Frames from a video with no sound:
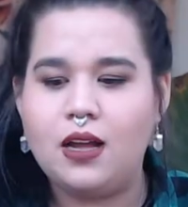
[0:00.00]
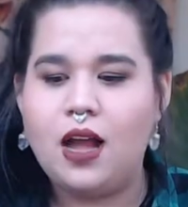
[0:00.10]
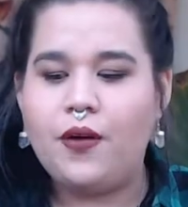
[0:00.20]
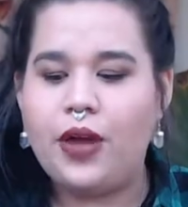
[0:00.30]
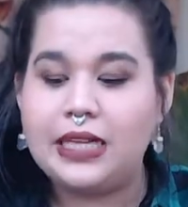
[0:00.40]

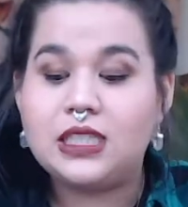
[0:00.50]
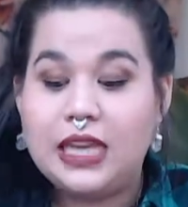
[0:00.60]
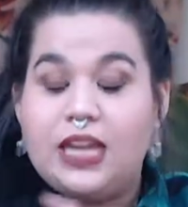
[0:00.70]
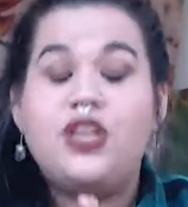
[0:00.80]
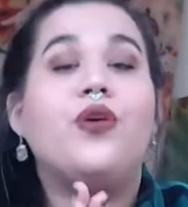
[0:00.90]
it's,
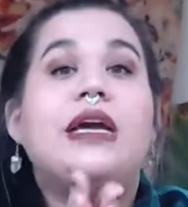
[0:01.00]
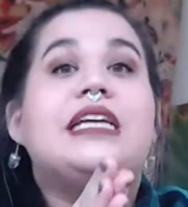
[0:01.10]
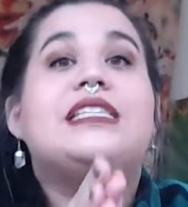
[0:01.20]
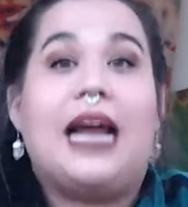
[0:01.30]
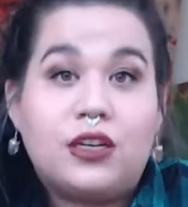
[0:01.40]
you know what,
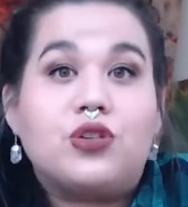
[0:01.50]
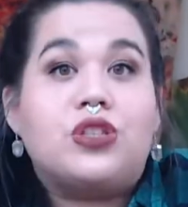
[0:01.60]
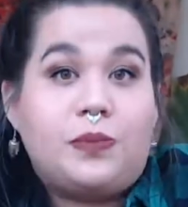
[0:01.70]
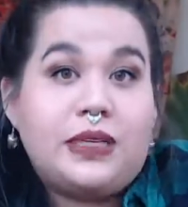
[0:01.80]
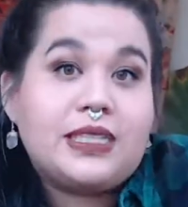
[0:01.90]
it's natural to
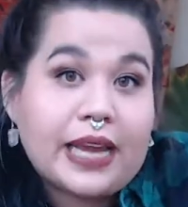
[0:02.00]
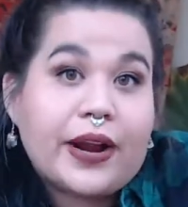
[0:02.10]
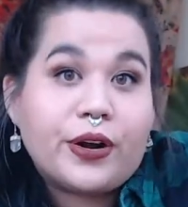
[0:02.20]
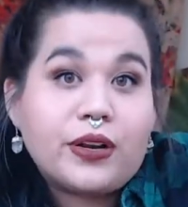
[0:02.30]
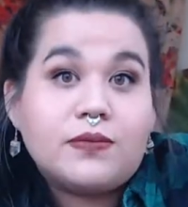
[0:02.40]
be
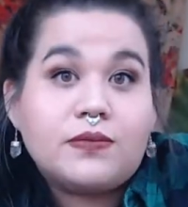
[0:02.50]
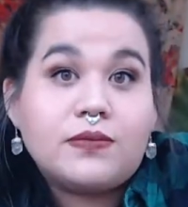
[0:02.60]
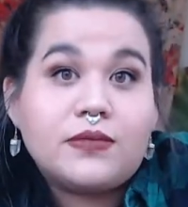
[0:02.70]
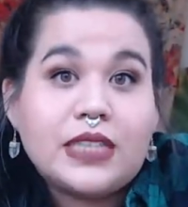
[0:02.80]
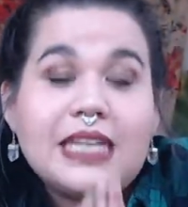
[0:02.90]
scared.
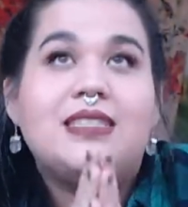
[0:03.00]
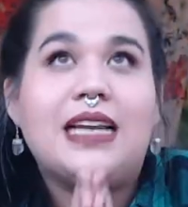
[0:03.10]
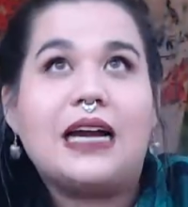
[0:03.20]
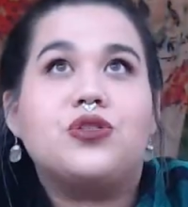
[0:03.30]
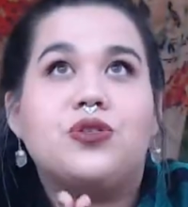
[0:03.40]
It's
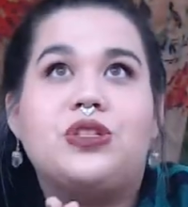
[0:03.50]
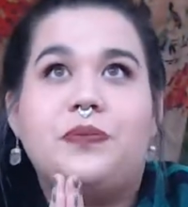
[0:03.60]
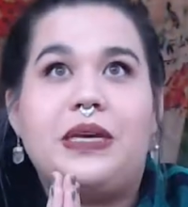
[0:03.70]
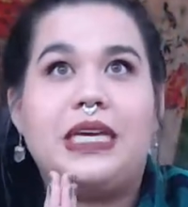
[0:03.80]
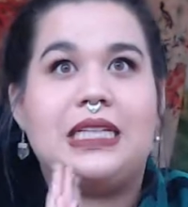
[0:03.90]
natural to
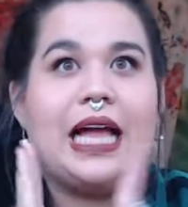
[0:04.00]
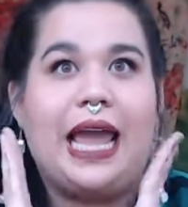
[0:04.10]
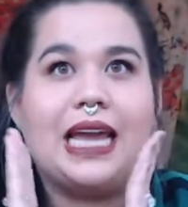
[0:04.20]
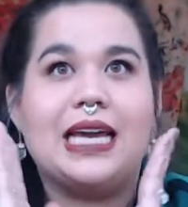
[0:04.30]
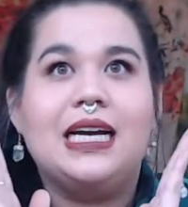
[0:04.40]
be
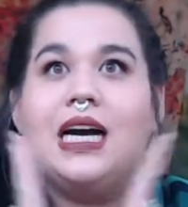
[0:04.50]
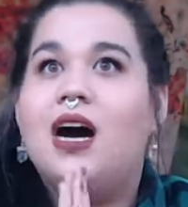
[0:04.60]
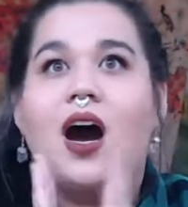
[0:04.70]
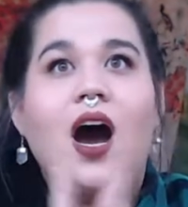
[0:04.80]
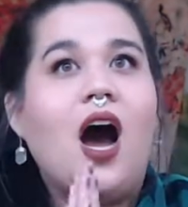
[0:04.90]
like,
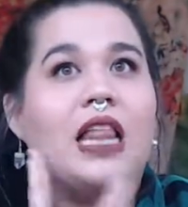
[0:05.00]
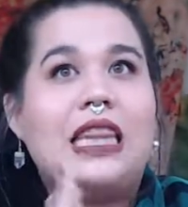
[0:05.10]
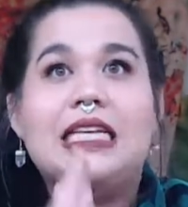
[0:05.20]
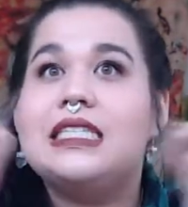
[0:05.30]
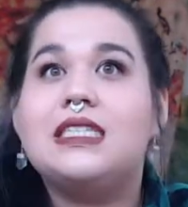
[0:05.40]

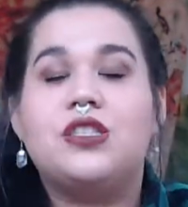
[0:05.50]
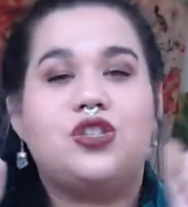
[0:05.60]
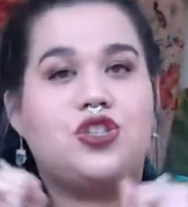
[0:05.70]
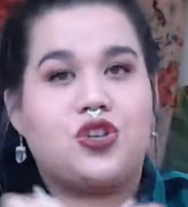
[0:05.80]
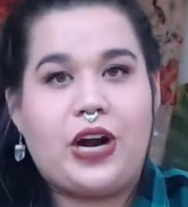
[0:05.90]
this is
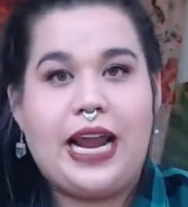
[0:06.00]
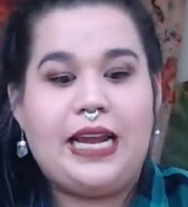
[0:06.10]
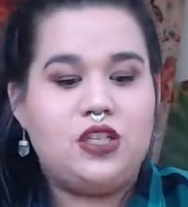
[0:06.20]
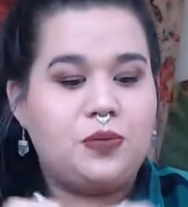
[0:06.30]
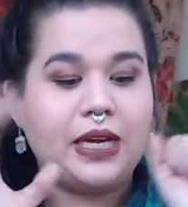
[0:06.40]

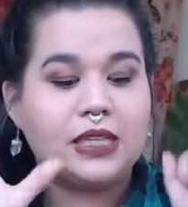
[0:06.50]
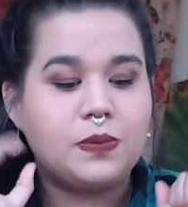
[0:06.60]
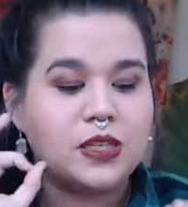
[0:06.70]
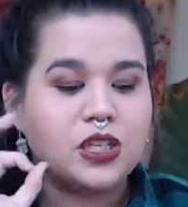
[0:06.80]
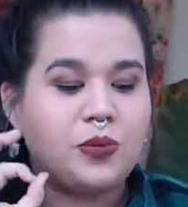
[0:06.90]
strange, because
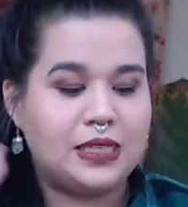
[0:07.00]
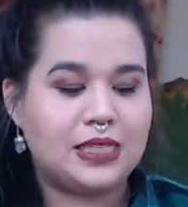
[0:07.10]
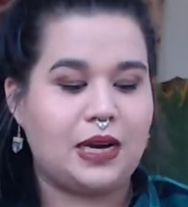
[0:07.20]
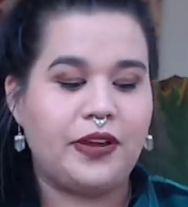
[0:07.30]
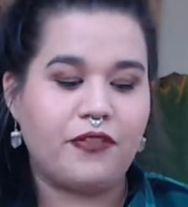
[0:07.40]
especially when it's
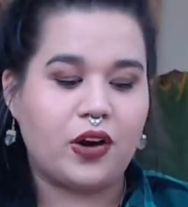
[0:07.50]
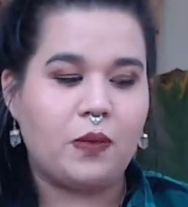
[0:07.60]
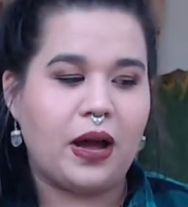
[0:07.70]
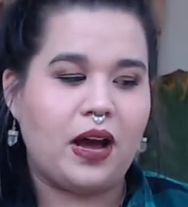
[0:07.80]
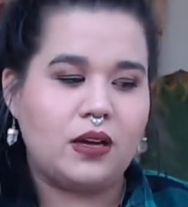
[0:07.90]
coming
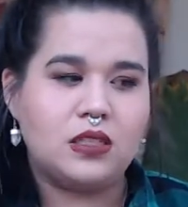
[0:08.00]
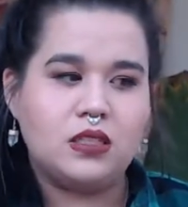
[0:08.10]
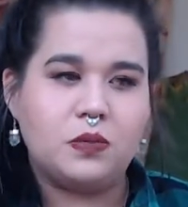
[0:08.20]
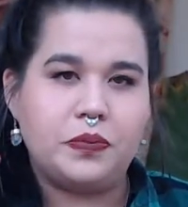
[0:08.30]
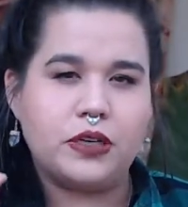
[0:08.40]
from a
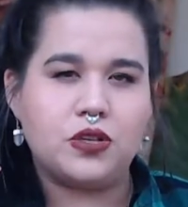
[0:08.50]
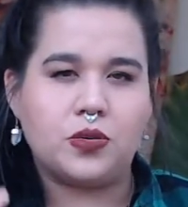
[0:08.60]
spiritual